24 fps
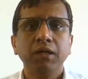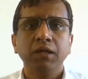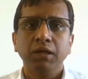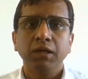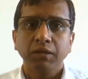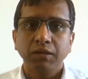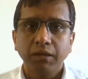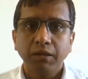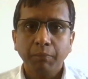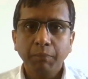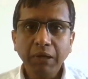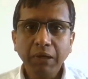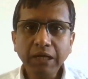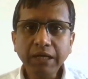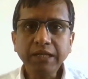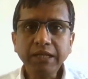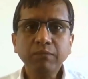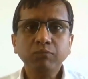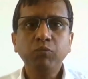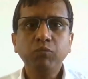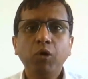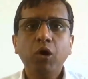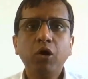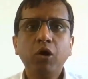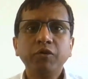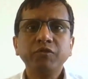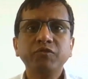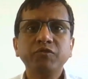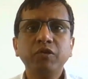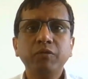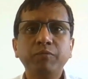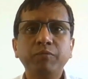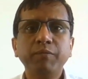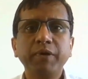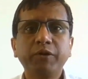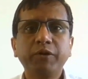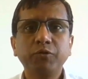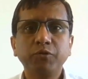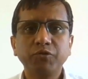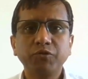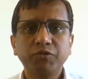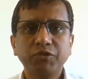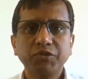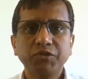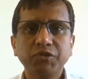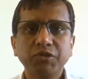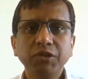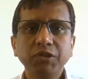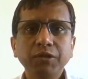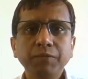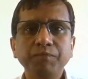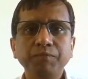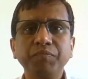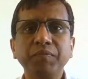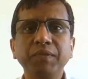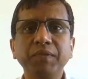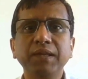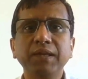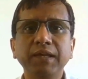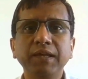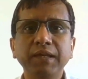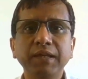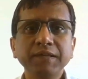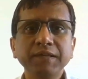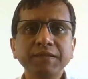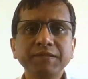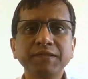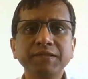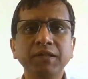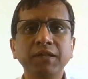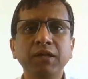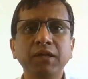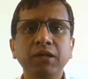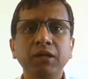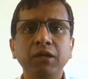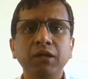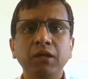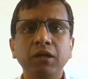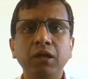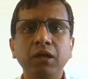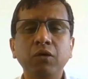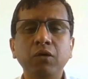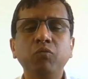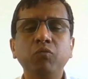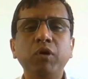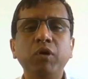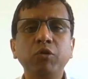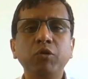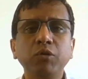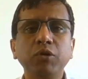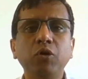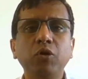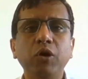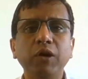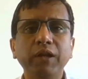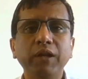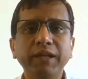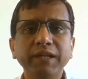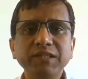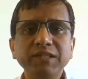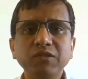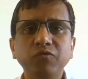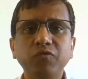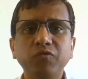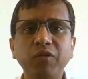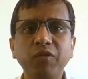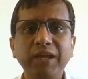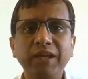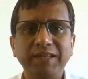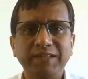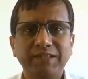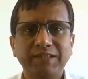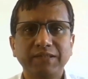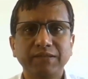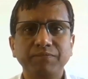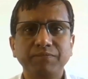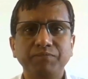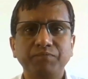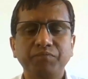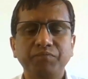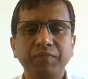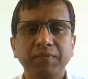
The building blocks of microstructure is what we call as phase.